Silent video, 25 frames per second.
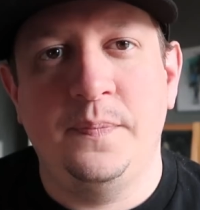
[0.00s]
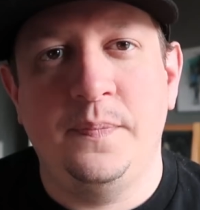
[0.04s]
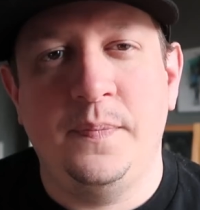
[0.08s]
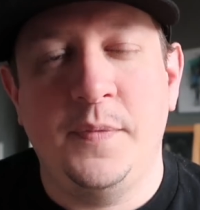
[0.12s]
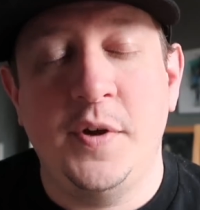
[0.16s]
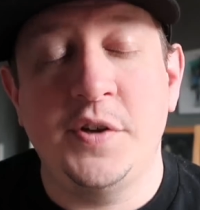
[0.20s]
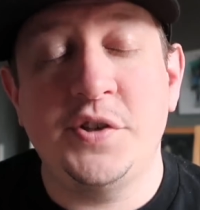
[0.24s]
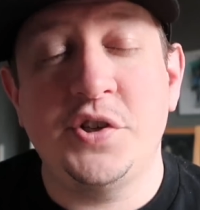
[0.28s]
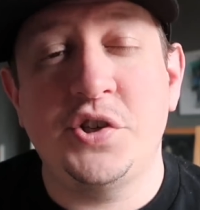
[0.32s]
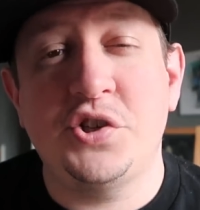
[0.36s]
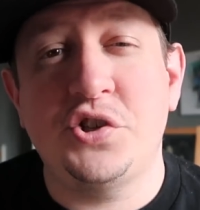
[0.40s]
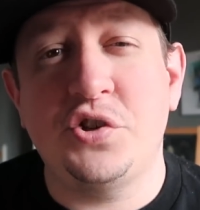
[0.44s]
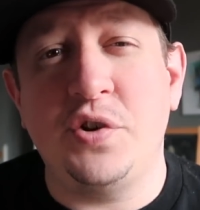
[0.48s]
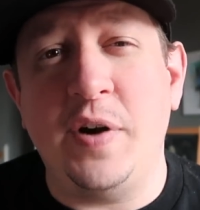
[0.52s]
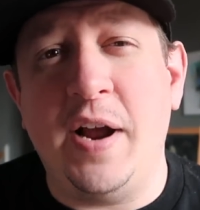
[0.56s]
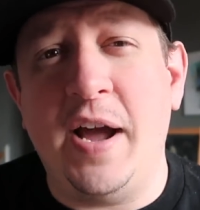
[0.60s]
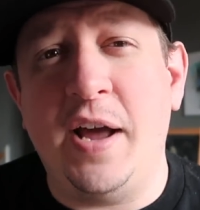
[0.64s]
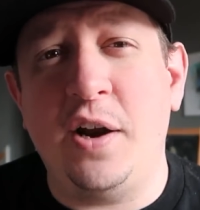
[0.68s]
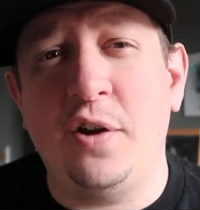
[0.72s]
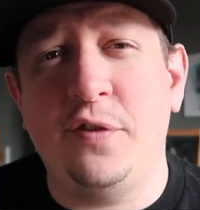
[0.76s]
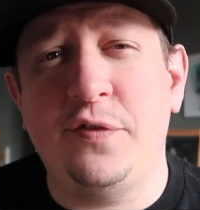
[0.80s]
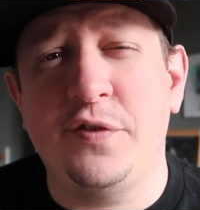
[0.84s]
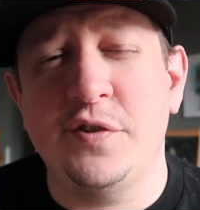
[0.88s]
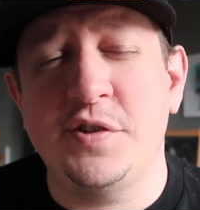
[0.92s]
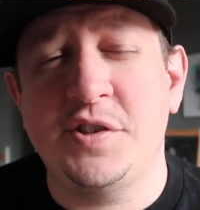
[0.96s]
There's a
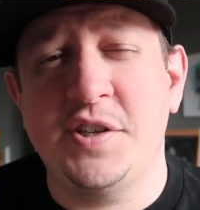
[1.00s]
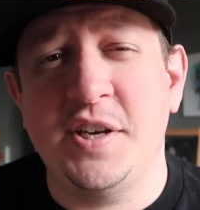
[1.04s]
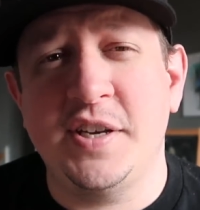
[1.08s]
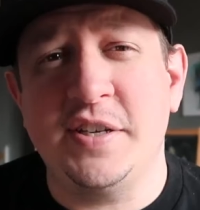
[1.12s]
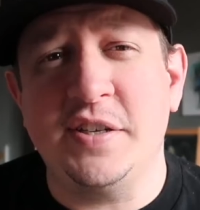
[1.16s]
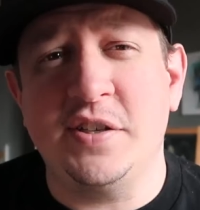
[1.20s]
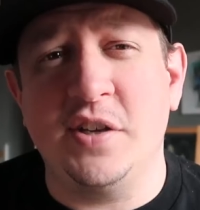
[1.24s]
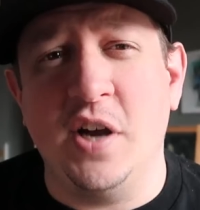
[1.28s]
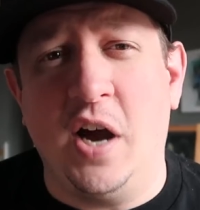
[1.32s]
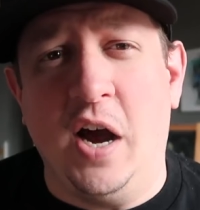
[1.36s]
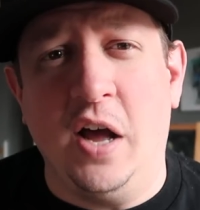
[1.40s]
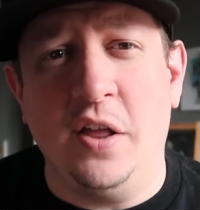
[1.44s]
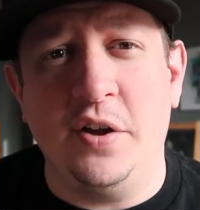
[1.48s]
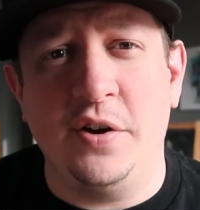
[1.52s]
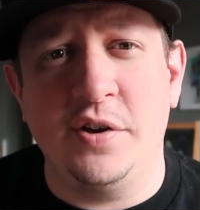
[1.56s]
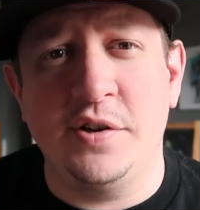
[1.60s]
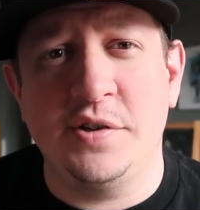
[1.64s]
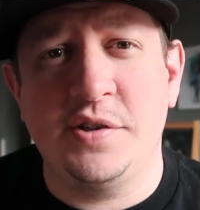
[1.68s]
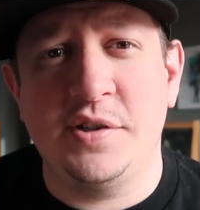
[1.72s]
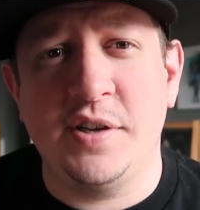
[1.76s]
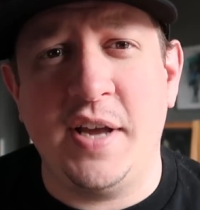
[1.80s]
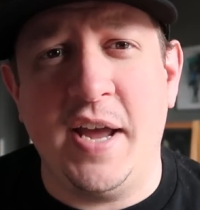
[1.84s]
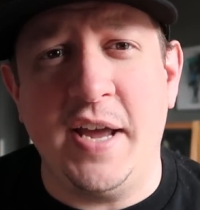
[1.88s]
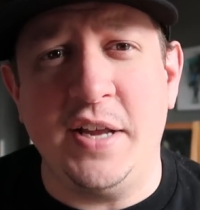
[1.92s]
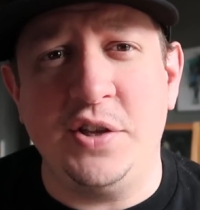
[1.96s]
straddle for six
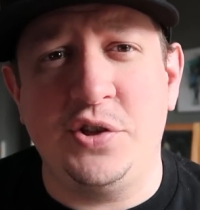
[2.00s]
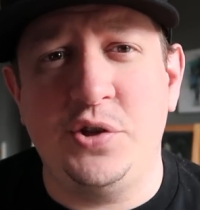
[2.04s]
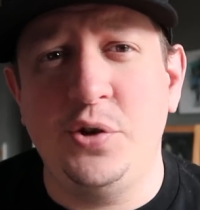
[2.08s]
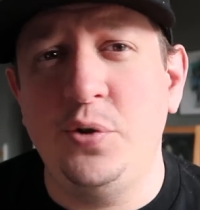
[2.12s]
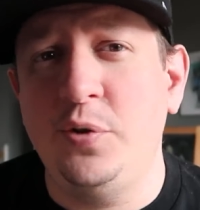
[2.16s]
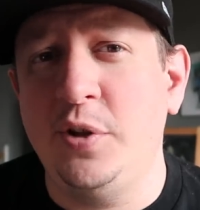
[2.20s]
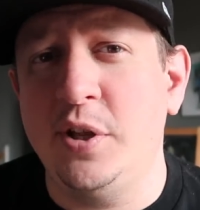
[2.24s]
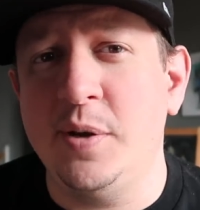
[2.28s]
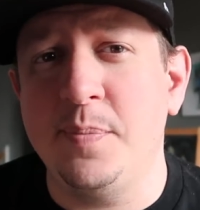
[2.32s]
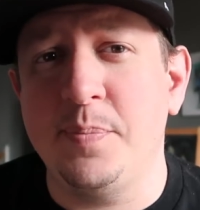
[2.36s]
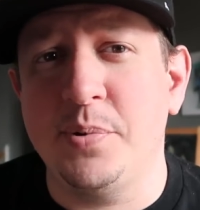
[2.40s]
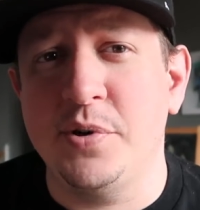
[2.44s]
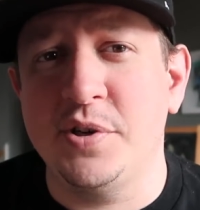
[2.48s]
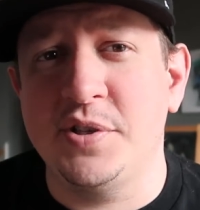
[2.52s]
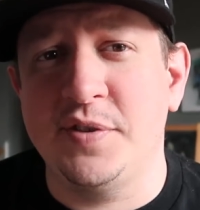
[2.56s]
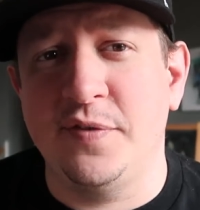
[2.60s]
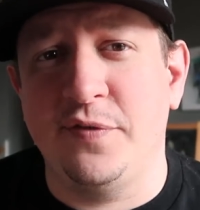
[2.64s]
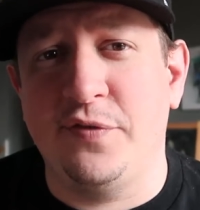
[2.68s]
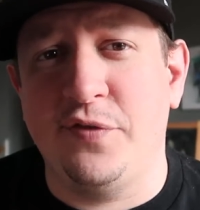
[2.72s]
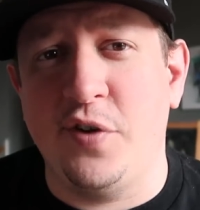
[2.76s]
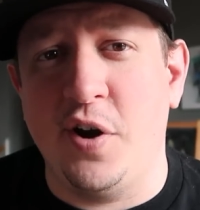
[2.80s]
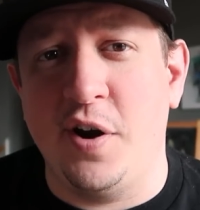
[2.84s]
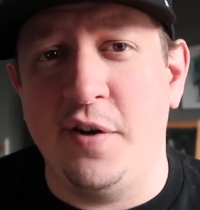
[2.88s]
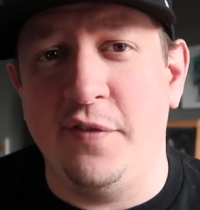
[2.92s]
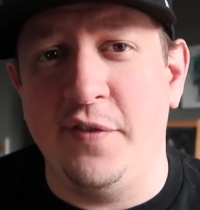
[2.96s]
dollars and two limpers in
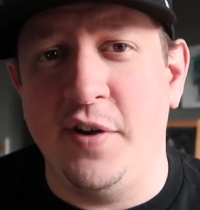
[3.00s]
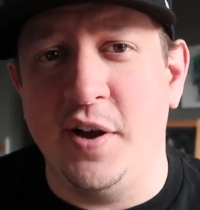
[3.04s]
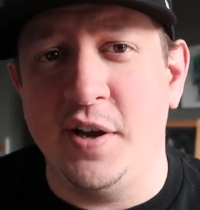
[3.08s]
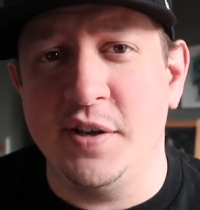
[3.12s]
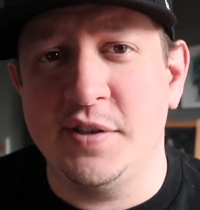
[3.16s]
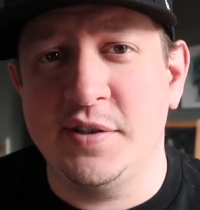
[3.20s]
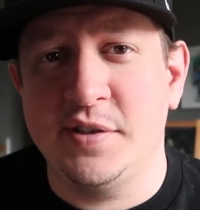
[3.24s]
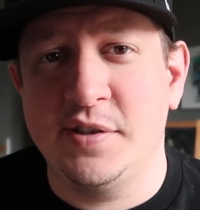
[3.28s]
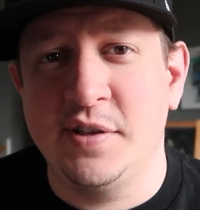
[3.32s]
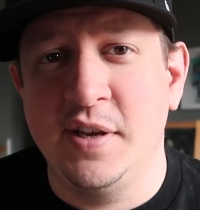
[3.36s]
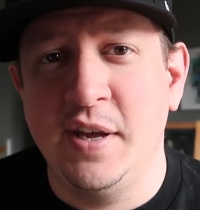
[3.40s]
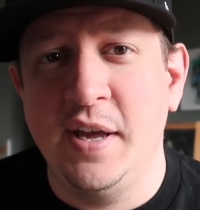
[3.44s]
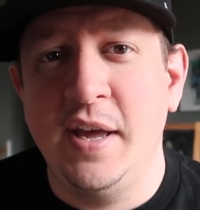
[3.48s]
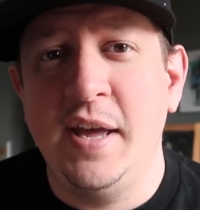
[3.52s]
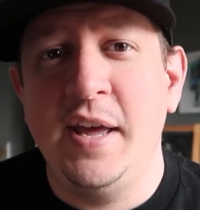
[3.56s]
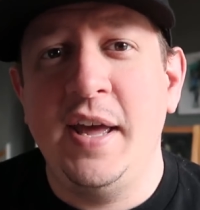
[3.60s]
front of us,